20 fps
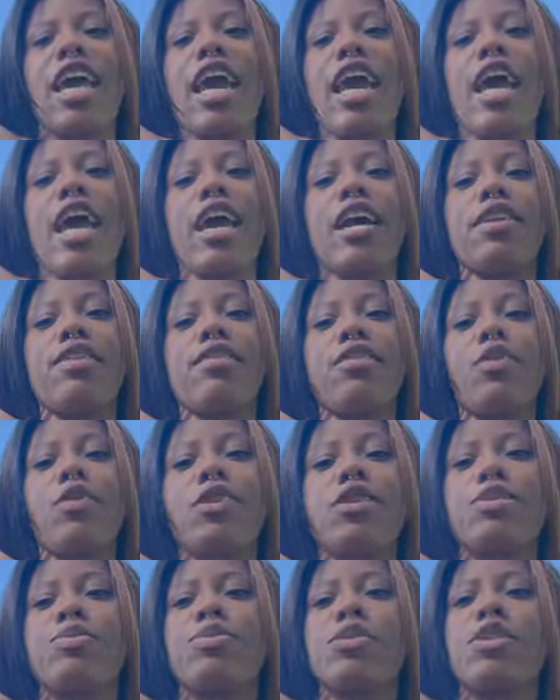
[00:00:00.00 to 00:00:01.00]
and of
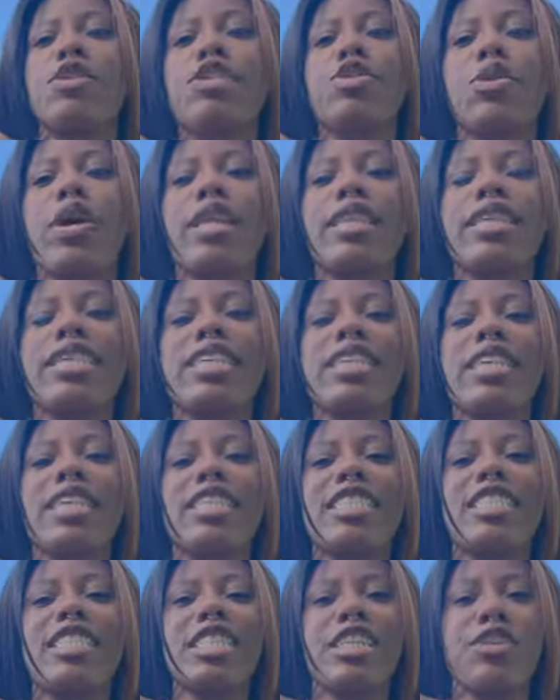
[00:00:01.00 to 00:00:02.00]
course, spirituality
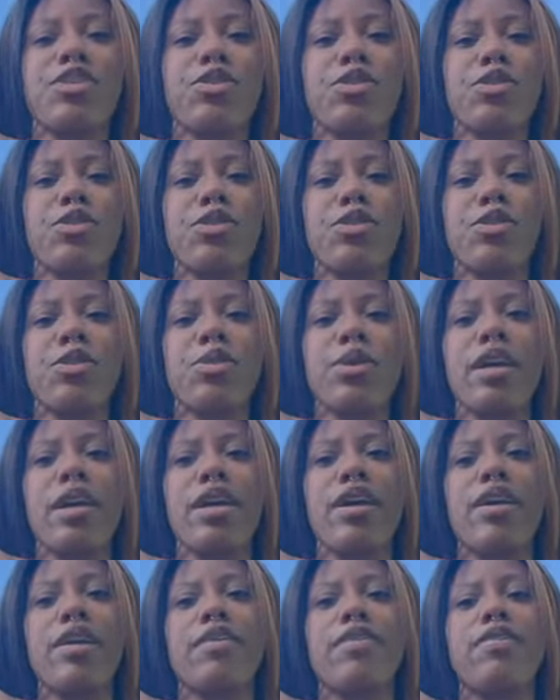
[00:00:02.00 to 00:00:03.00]
in general.
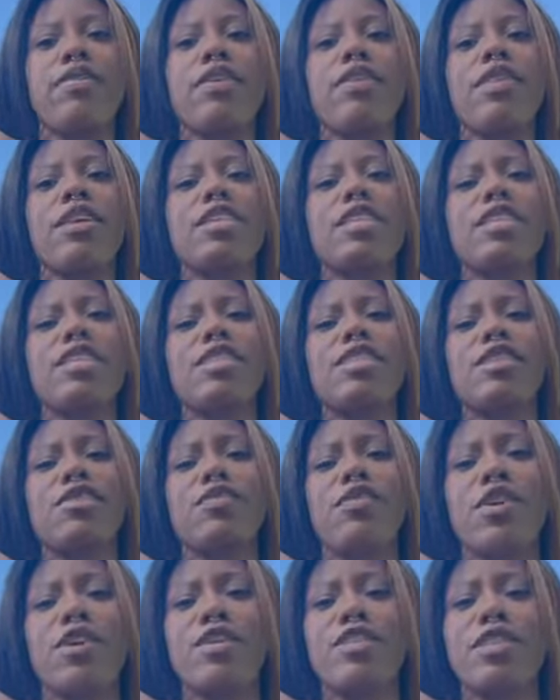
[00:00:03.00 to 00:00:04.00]
If this is the
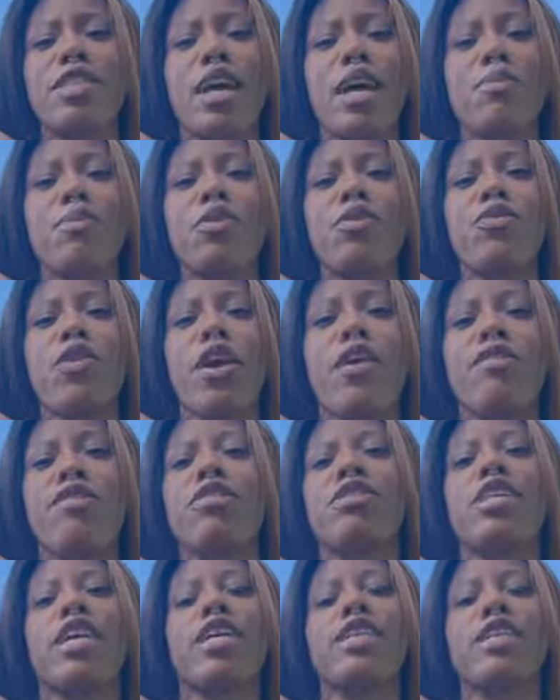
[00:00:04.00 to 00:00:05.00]
first time you've ever
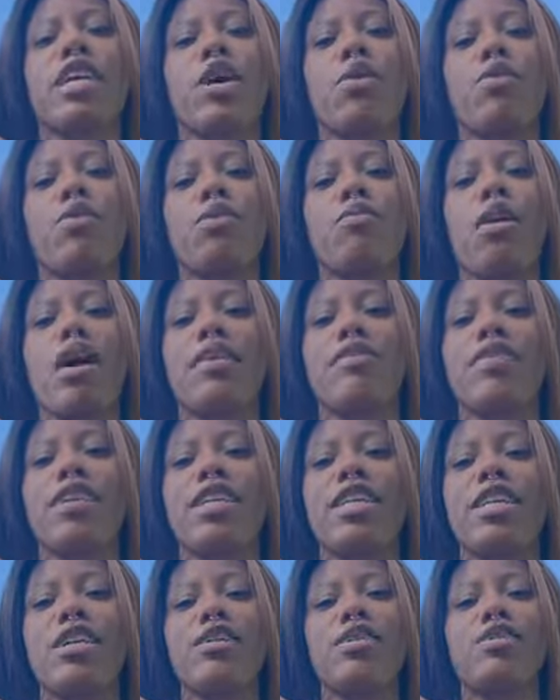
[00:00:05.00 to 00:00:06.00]
checked out one of my
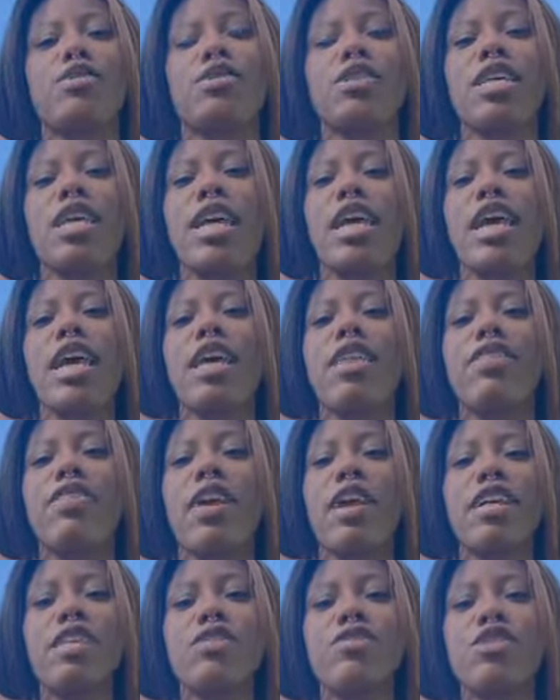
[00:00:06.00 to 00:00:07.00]
videos,
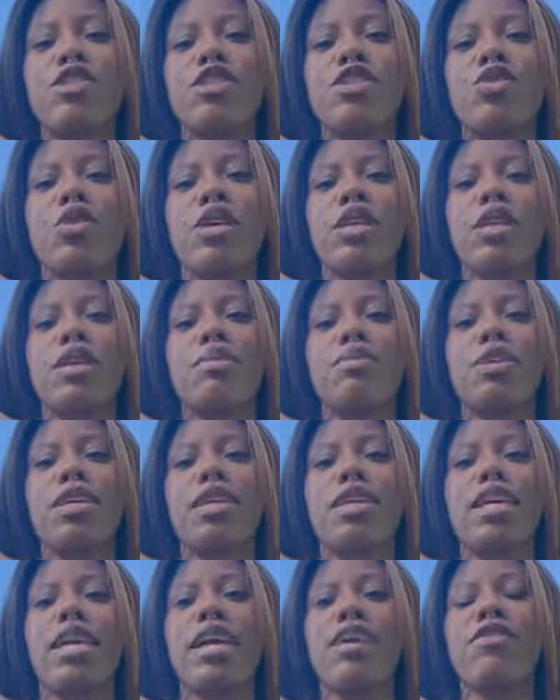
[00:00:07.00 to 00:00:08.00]
thanks for joining
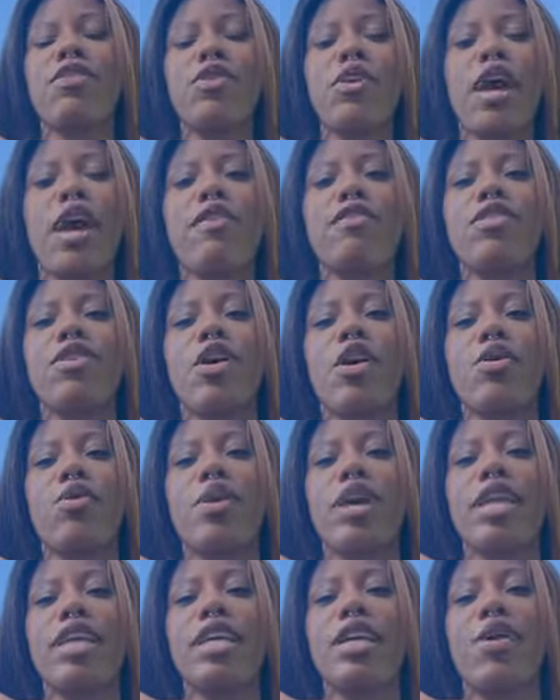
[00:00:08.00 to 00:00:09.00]
me. If you haven't
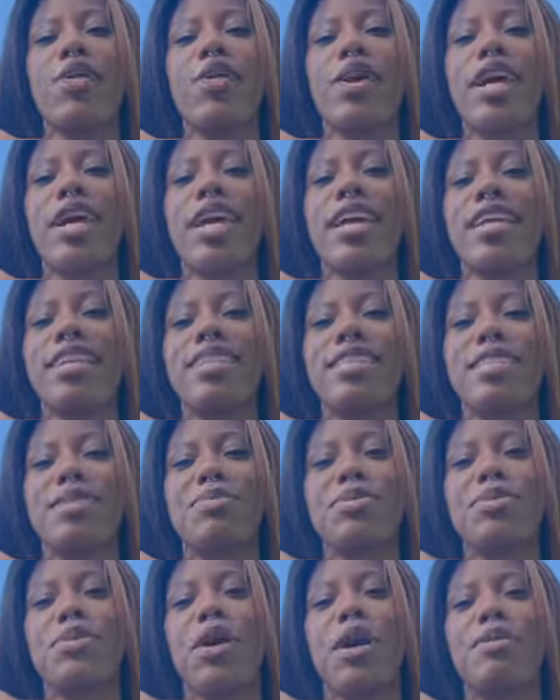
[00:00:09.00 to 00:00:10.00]
already, go ahead and
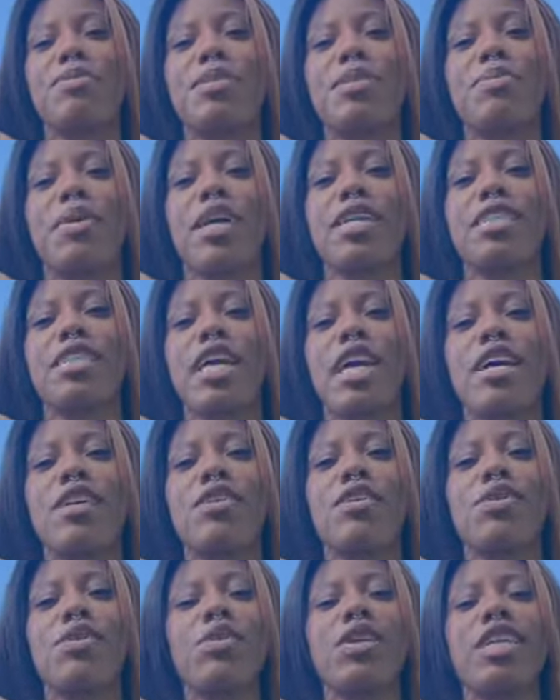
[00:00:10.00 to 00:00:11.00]
subscribe to my
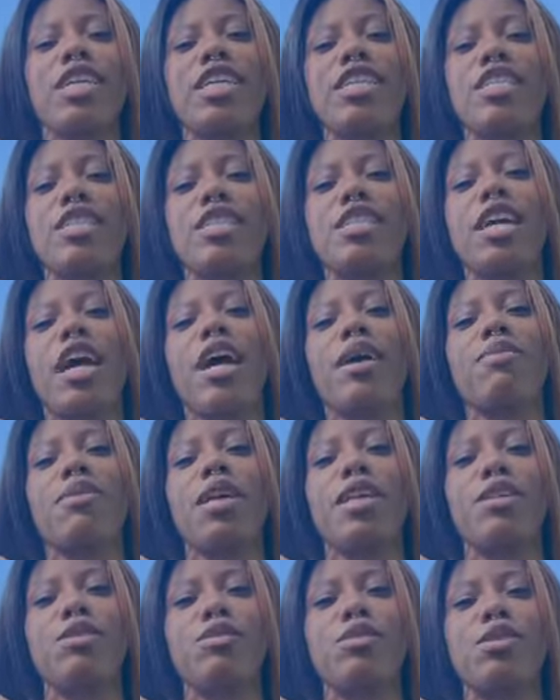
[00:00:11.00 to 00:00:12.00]
channel. Each time
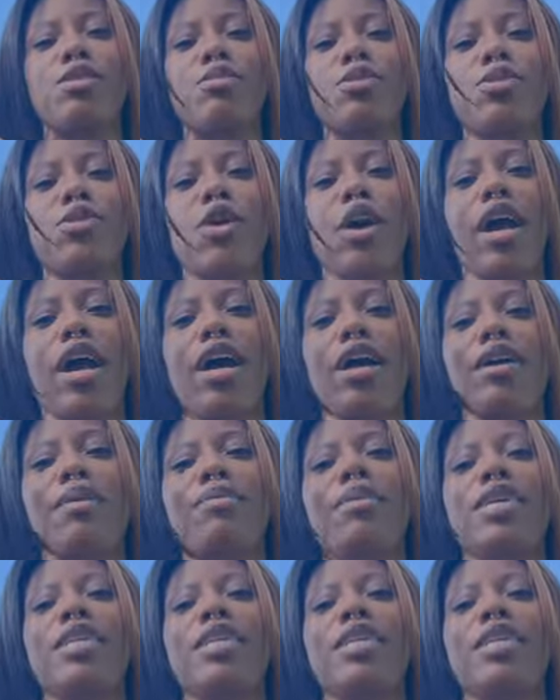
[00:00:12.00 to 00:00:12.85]
that you subscribe,